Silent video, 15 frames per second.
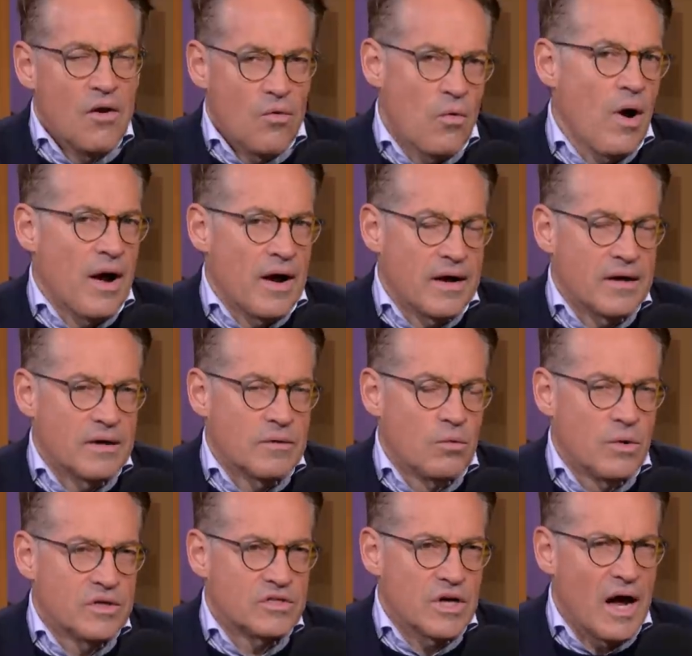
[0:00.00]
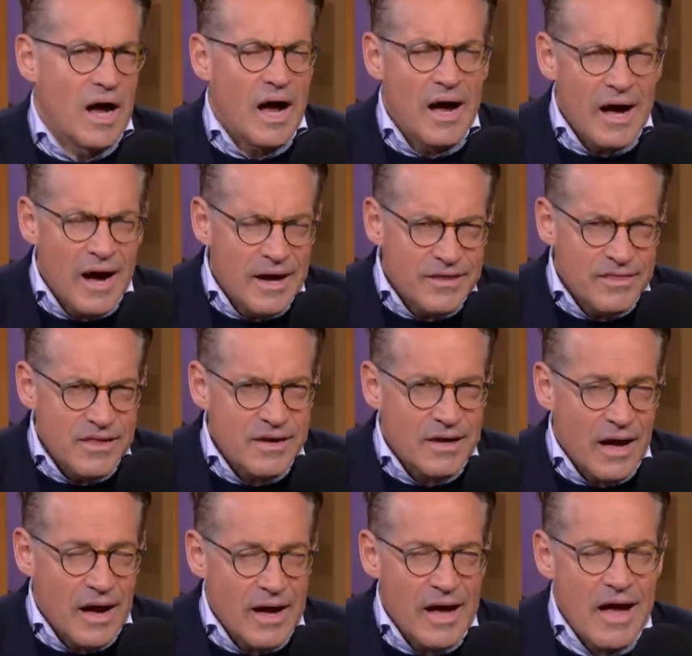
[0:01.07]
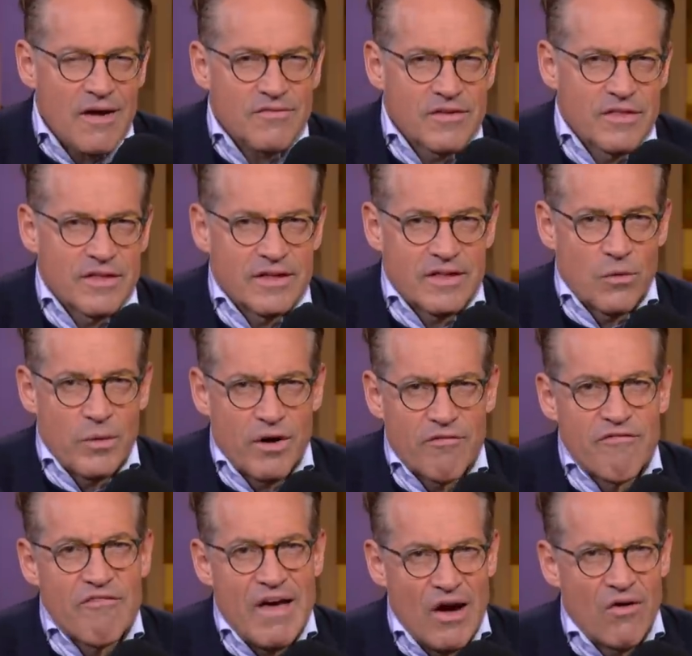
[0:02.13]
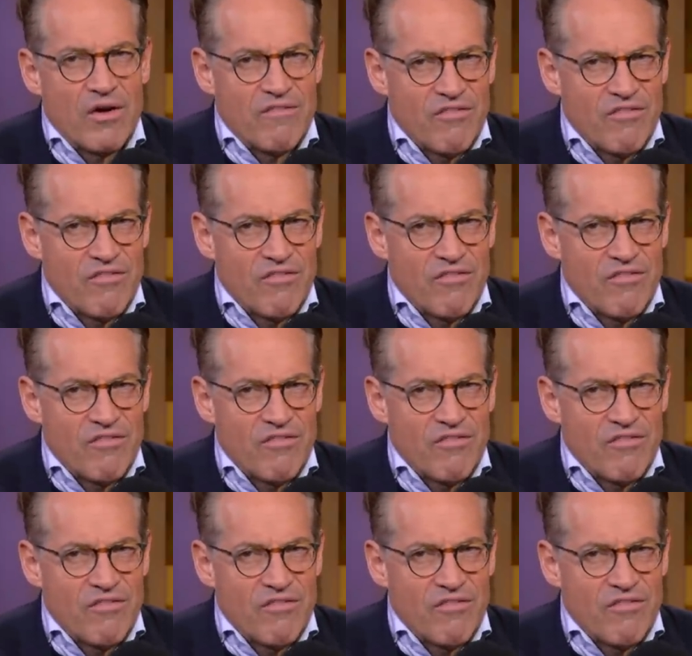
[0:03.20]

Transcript: Right, which I have to think that we are very,